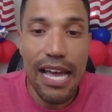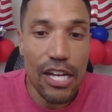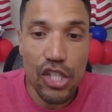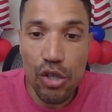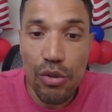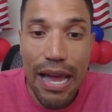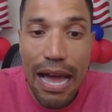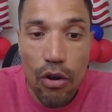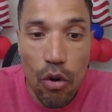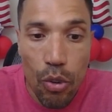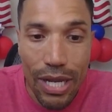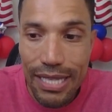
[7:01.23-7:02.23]
I'll show you how
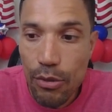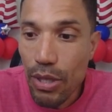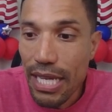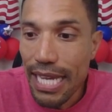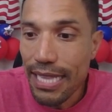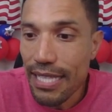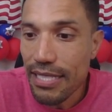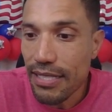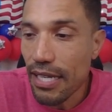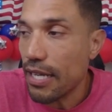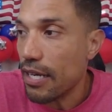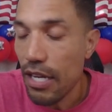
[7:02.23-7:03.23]
quickly we can get this
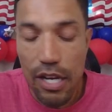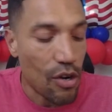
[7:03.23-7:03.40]
done.